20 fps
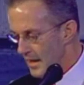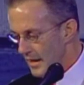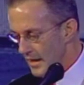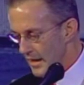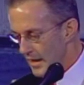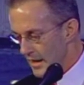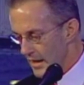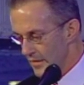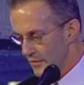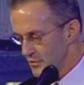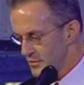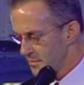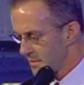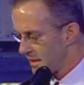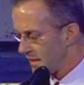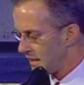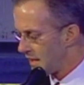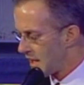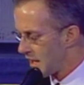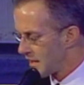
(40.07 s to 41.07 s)
There's been
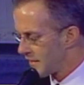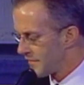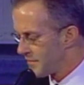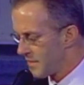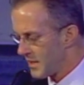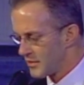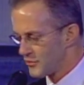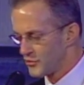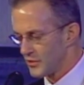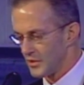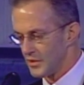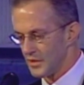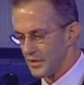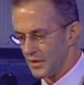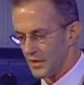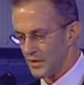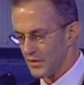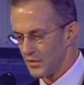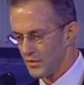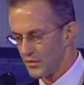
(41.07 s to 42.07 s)
a lot of mention
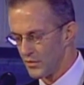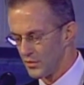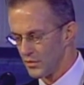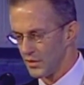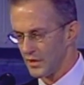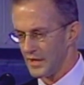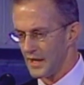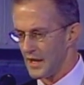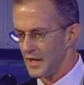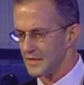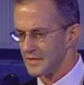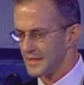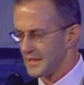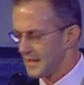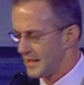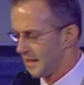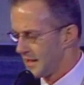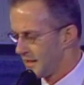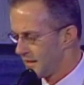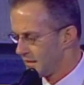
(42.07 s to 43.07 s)
early on
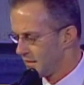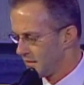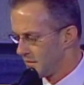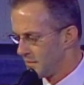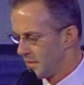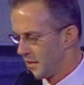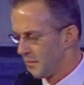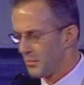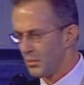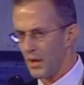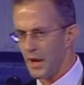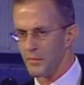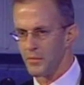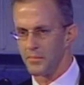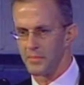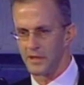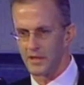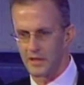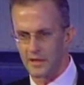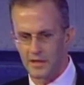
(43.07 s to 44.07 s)
today about
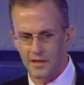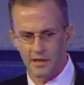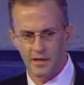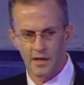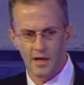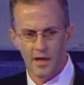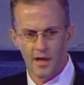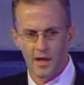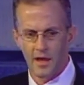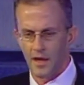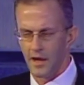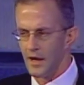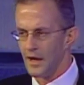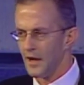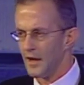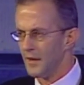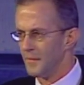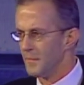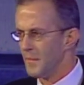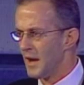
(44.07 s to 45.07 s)
probability.
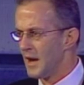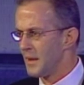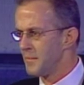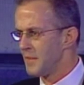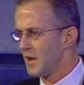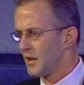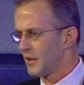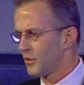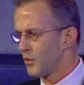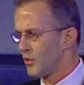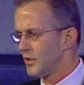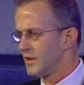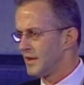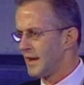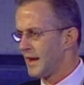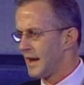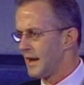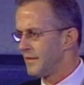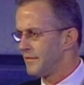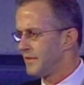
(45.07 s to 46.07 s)
I'm not going to
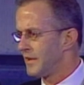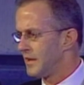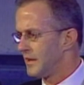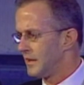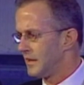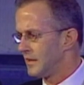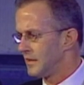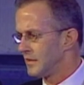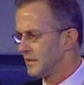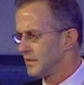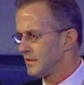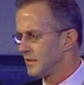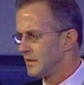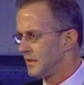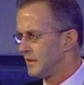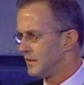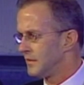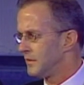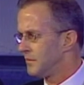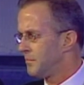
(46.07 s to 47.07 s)
have any
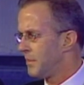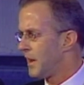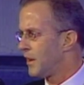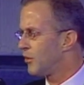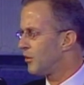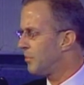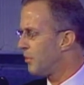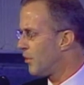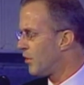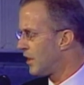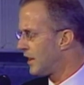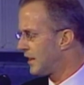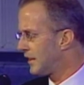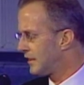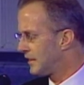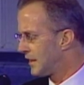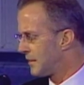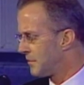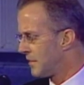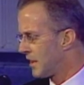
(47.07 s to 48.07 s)
PowerPoint.
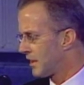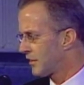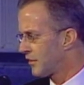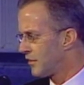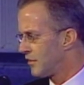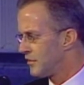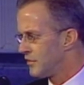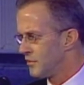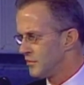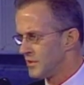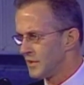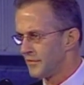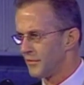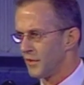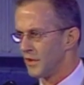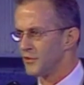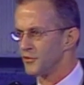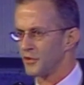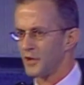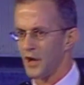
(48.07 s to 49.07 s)
I'm not going to do
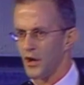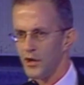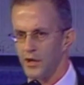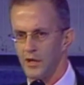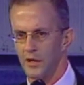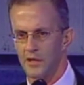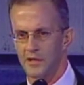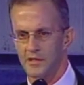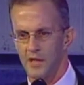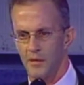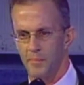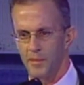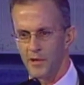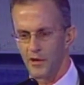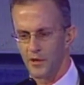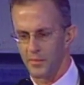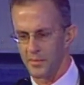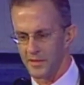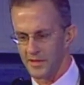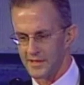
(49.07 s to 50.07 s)
differential calculus up
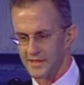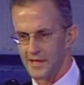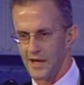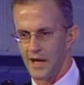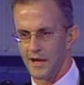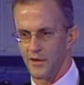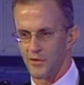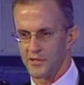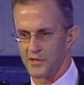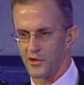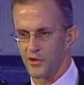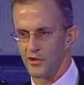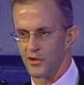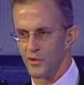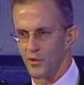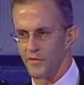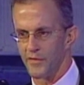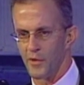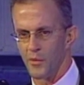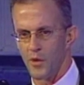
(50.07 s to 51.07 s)
here, because God knows I couldn't
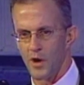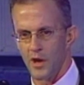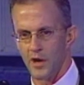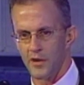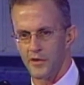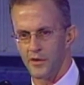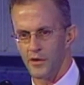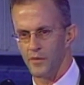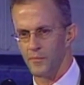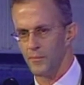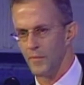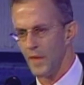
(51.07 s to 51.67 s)
do it if I wanted to.